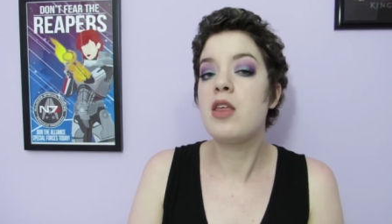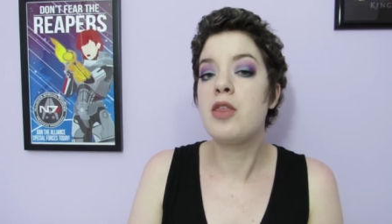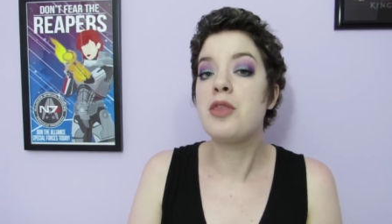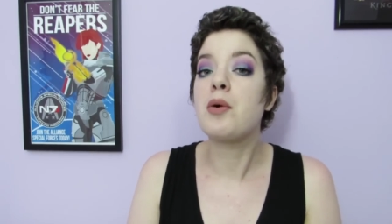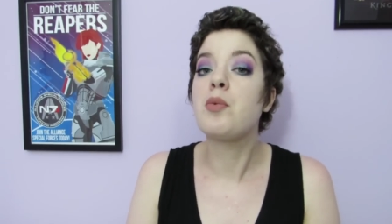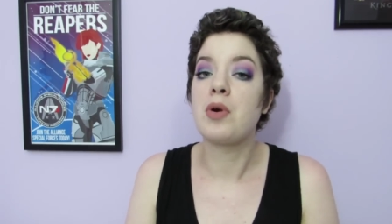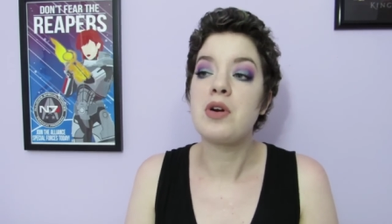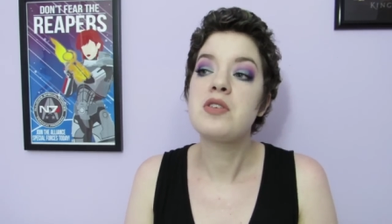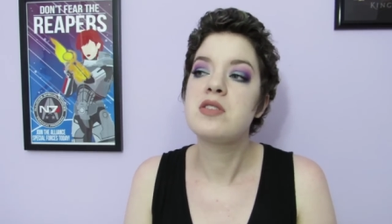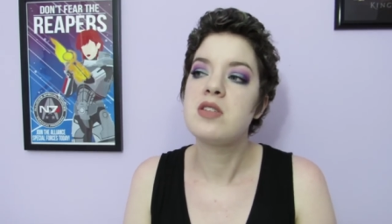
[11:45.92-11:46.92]
the
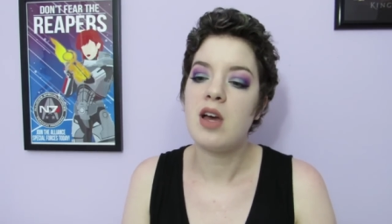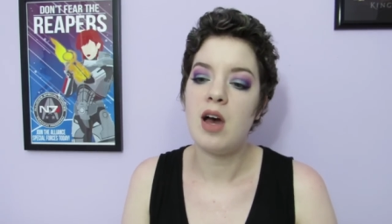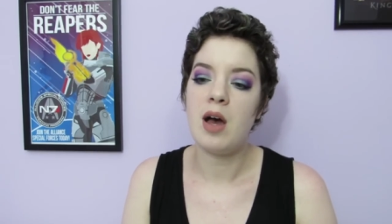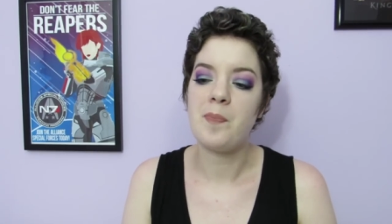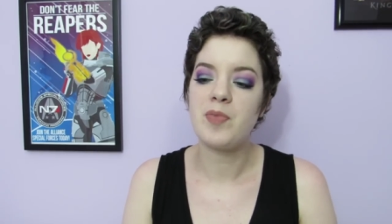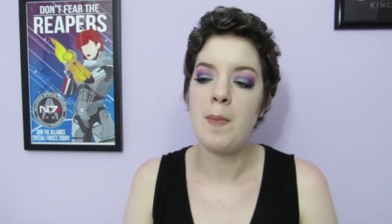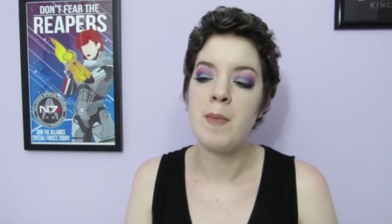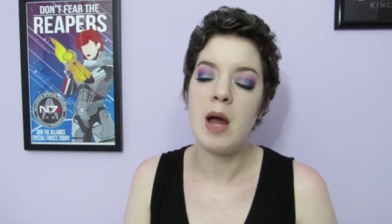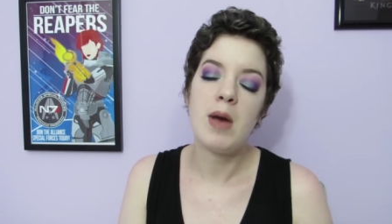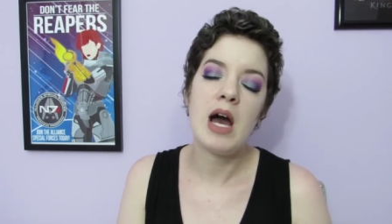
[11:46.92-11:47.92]
worst. My
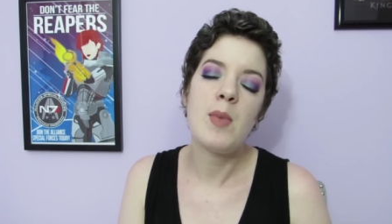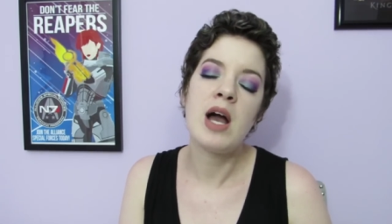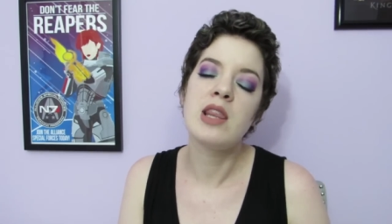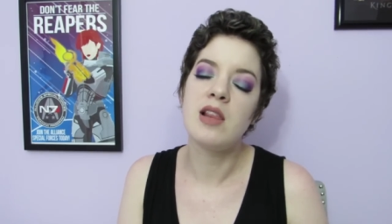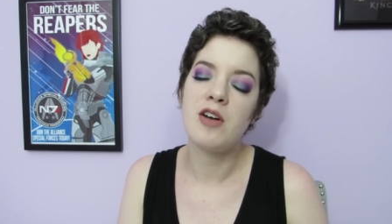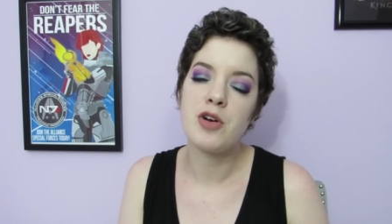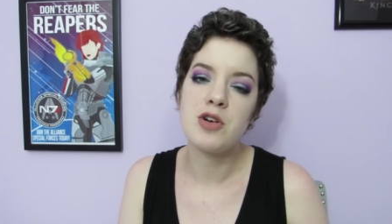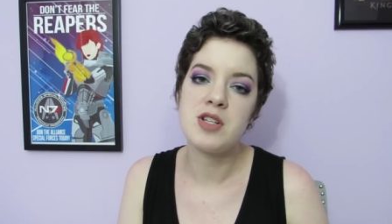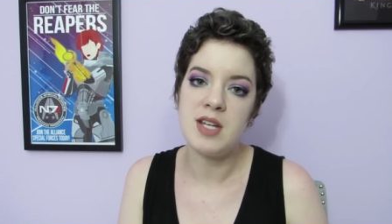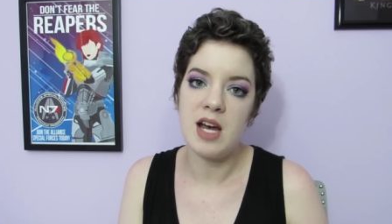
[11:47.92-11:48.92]
mom, I love
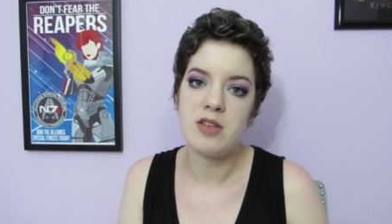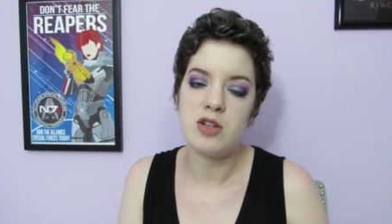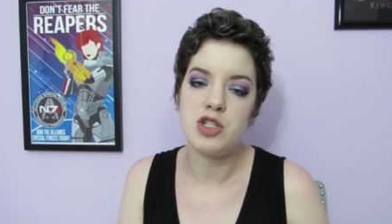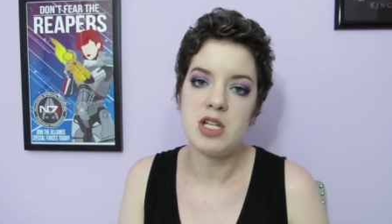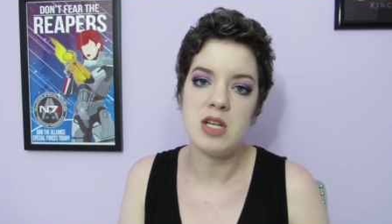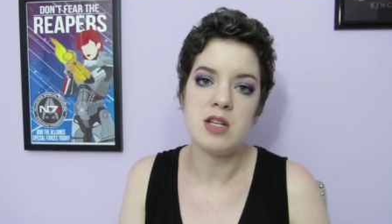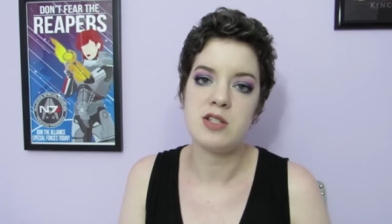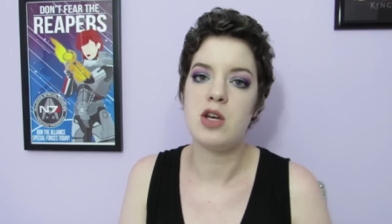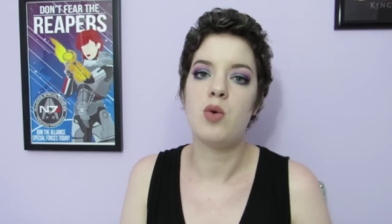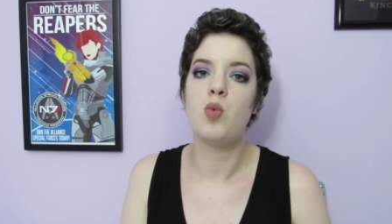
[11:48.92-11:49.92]
her to death, and she is
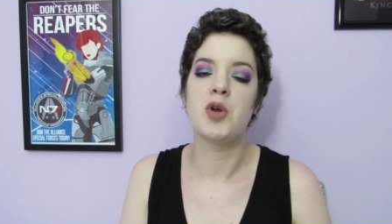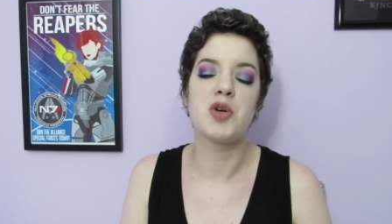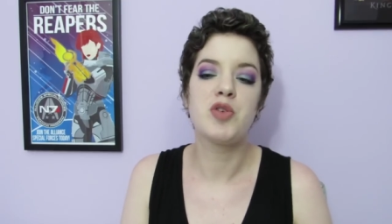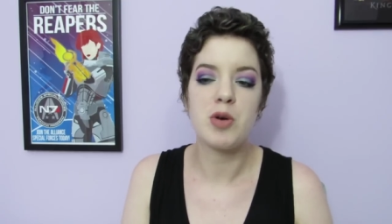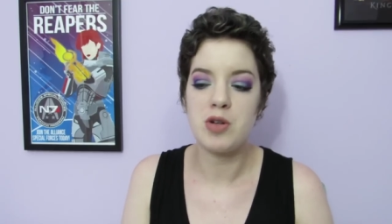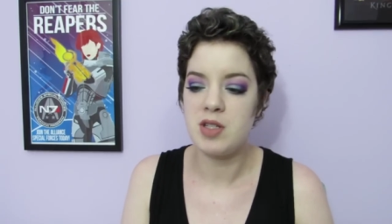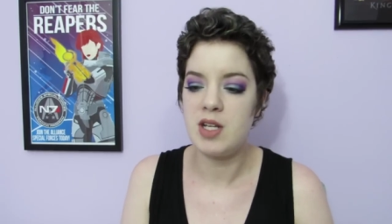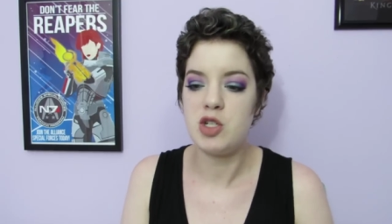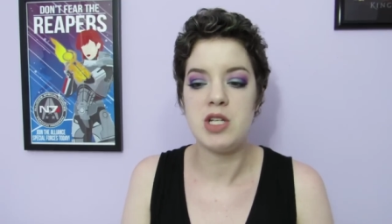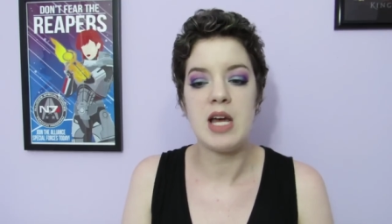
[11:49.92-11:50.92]
a wonderful person,
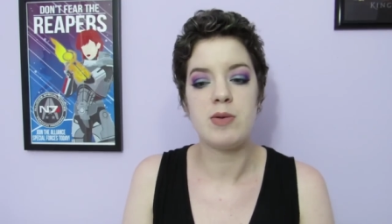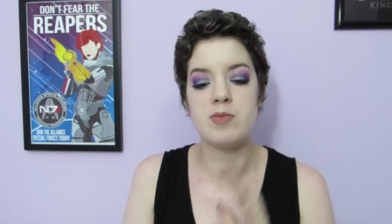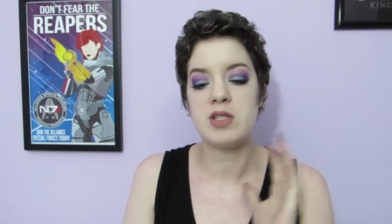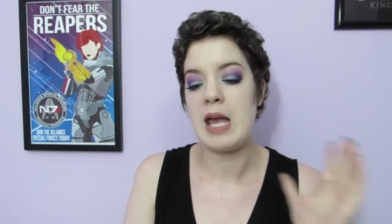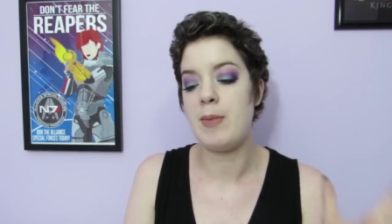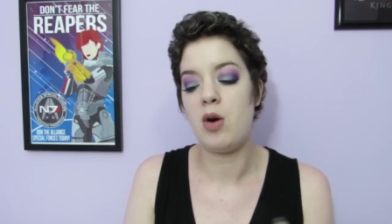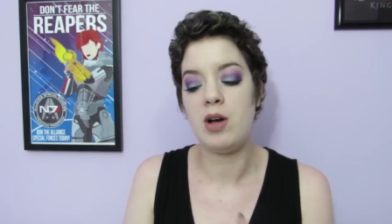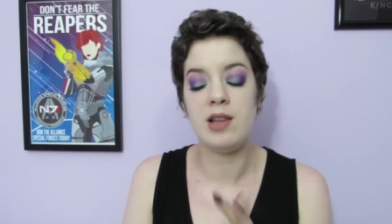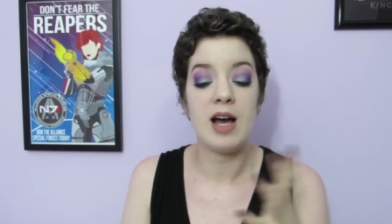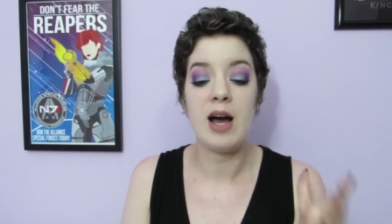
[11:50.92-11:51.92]
and she came out a
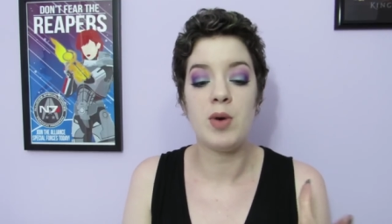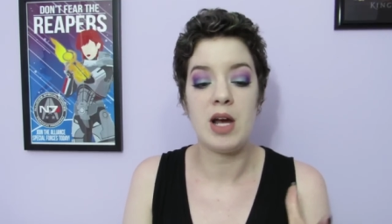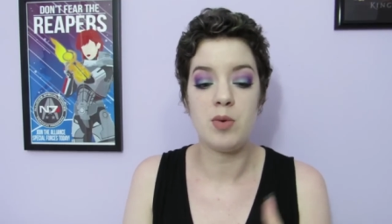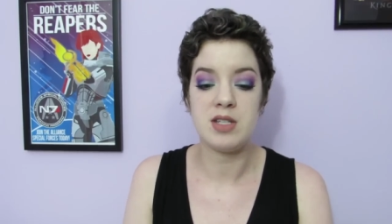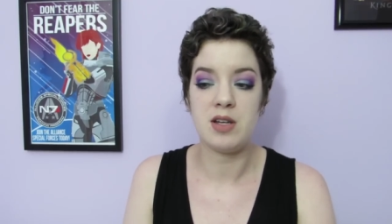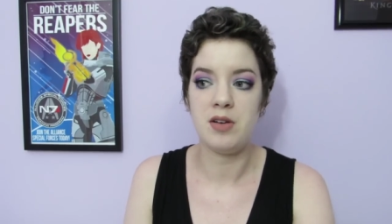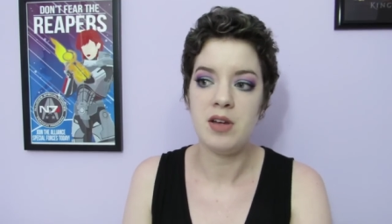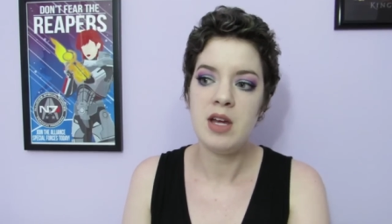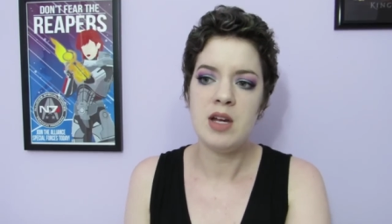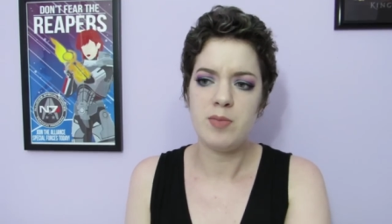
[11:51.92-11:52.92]
lot when I was
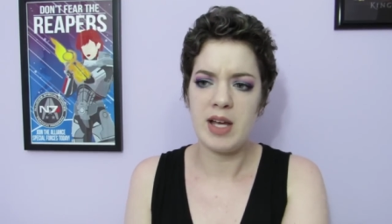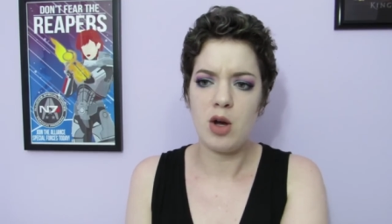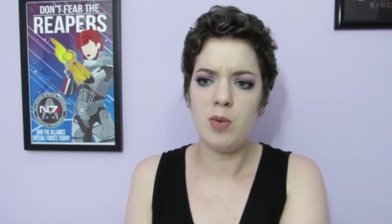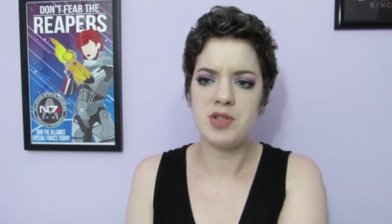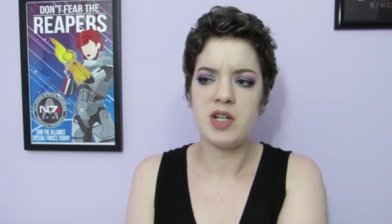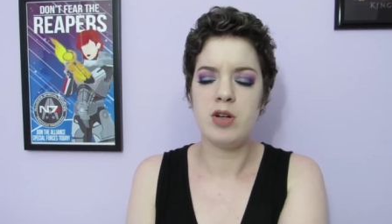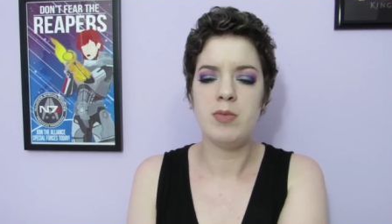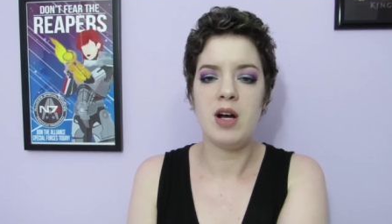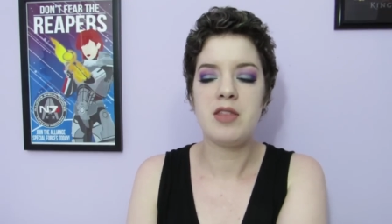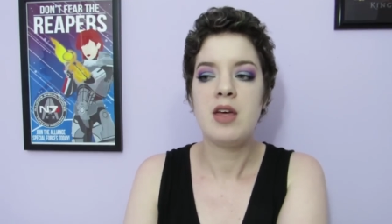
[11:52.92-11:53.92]
ill, like almost every
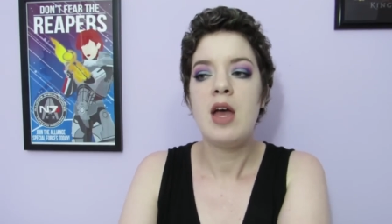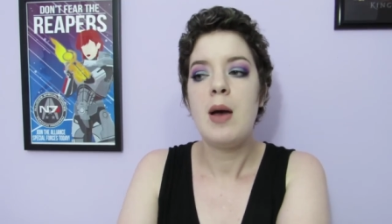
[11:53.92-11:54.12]
month,